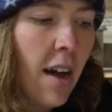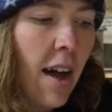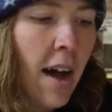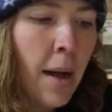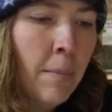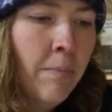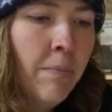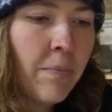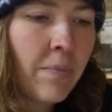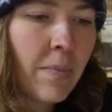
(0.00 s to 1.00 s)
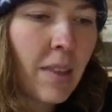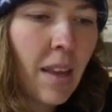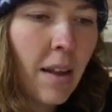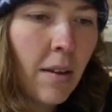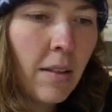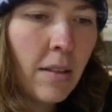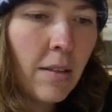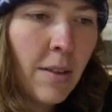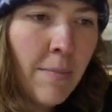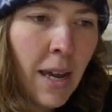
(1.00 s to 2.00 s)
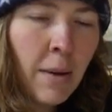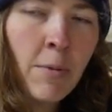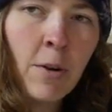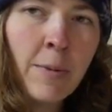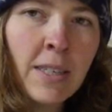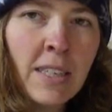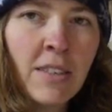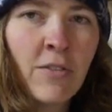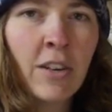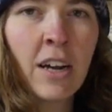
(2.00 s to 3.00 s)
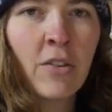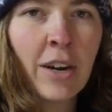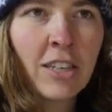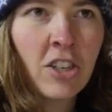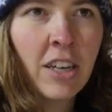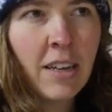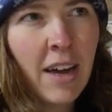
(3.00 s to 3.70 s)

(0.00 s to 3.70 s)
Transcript: Um, the main purpose is for decoration.